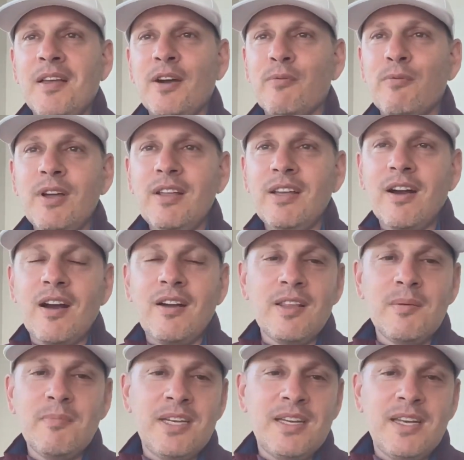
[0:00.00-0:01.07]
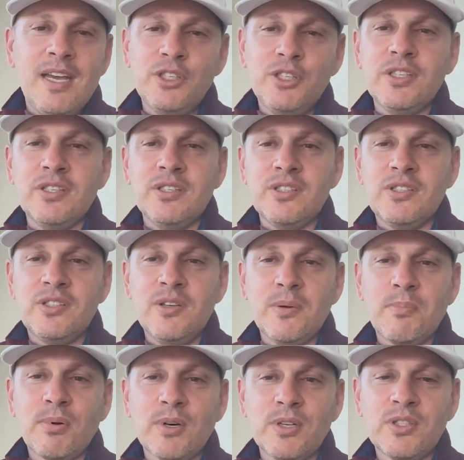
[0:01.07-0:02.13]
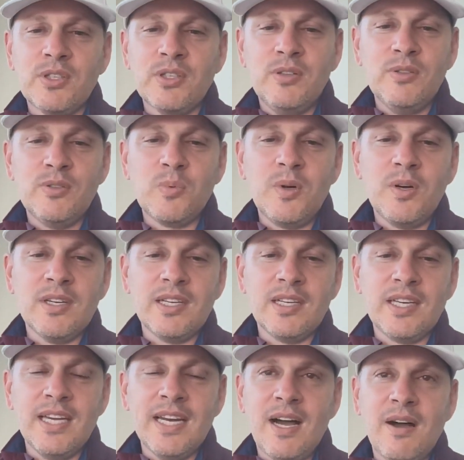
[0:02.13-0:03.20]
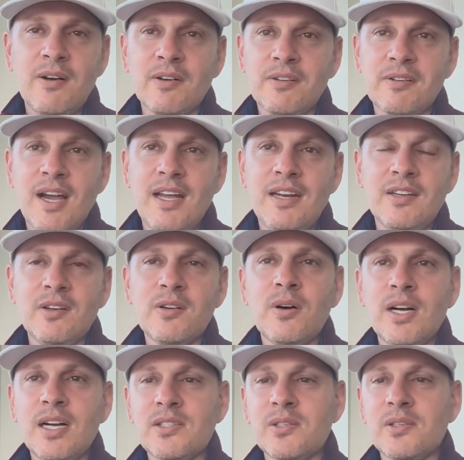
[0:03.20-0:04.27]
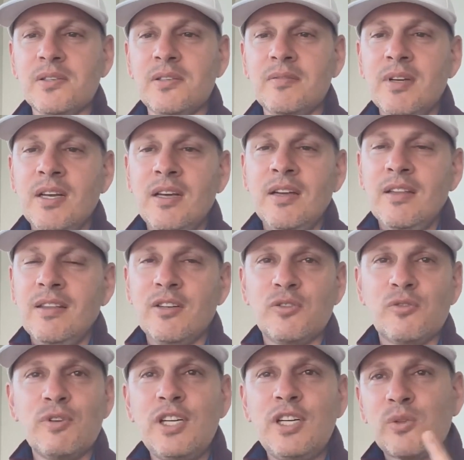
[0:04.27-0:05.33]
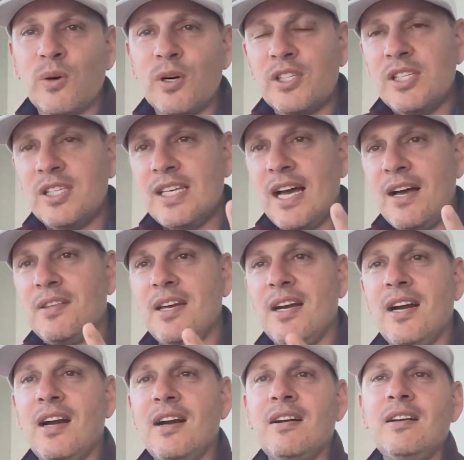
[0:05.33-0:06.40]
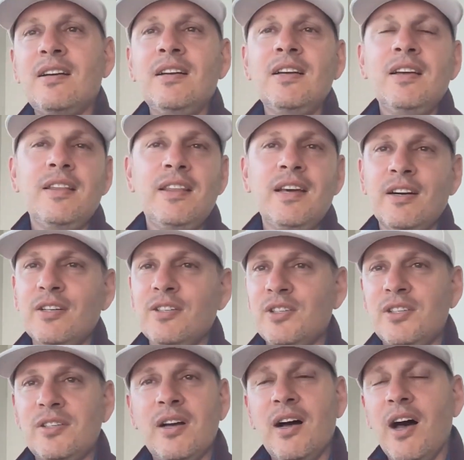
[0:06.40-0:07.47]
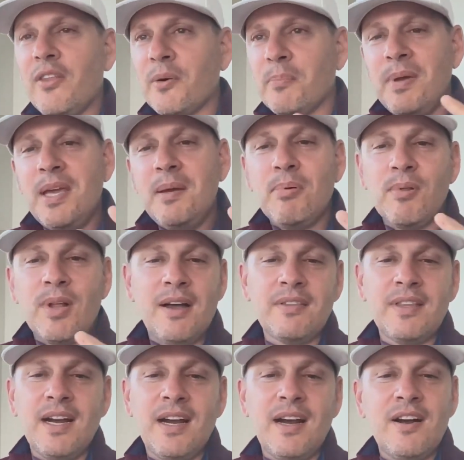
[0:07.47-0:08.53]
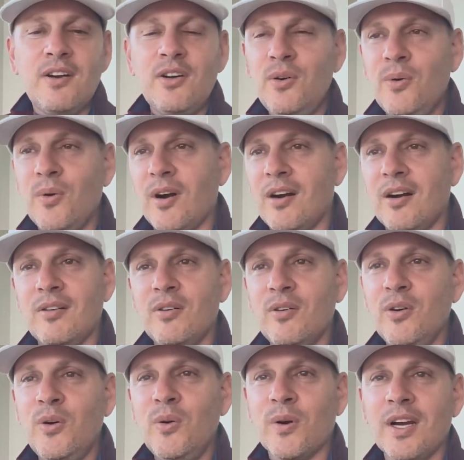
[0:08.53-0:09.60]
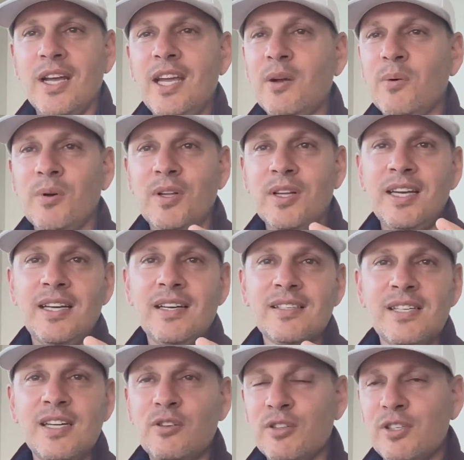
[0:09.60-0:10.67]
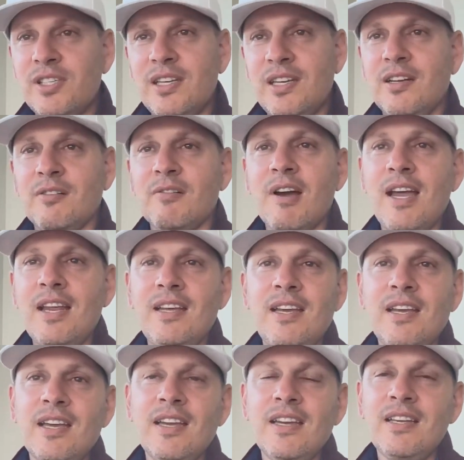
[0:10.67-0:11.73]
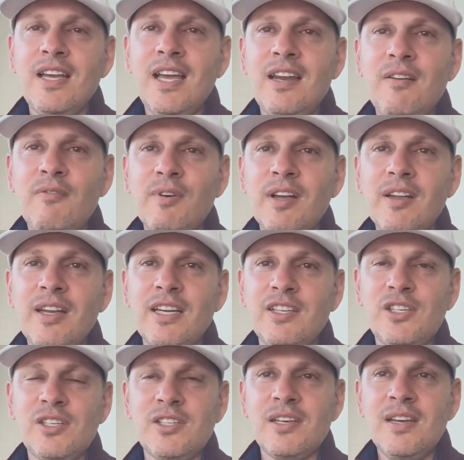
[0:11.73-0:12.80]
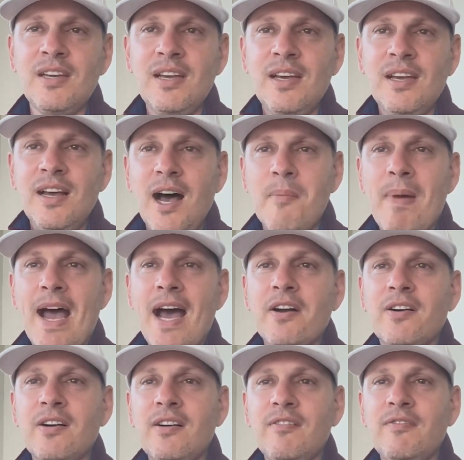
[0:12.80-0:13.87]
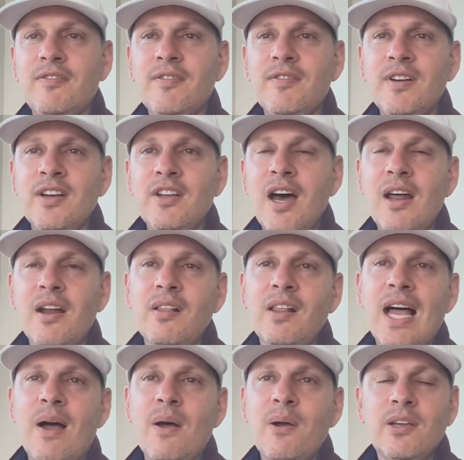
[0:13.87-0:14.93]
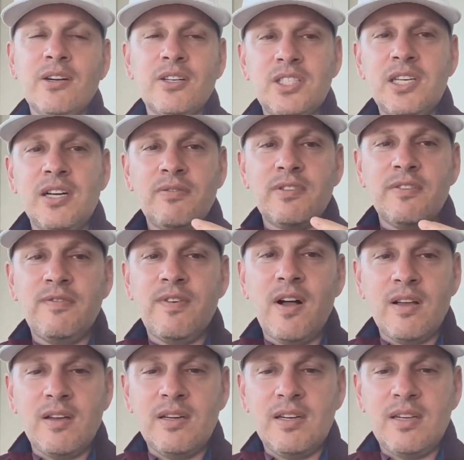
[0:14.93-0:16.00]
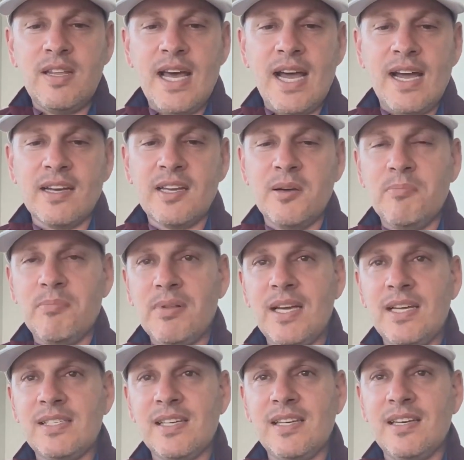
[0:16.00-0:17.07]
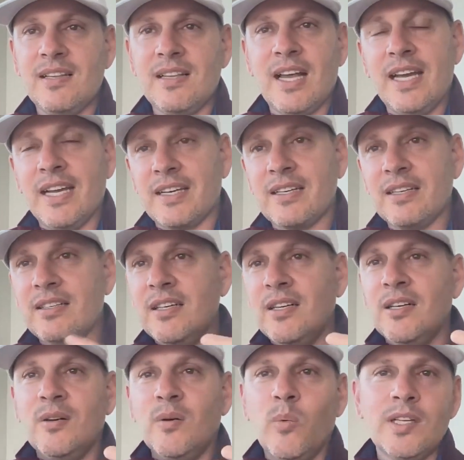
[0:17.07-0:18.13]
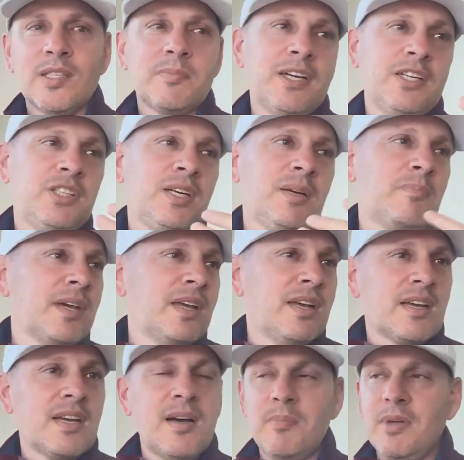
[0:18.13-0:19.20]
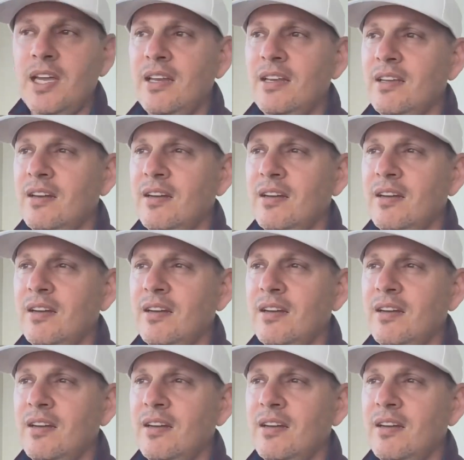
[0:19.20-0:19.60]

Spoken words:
There really aren't limitations to the person who's willing to get out and grind and go hustle. There's resources out there. There's other people out there who are equally as interested in grinding. And really, it's just a matter of not allowing yourself to fall into that complacent, like, when's my ship going to come in?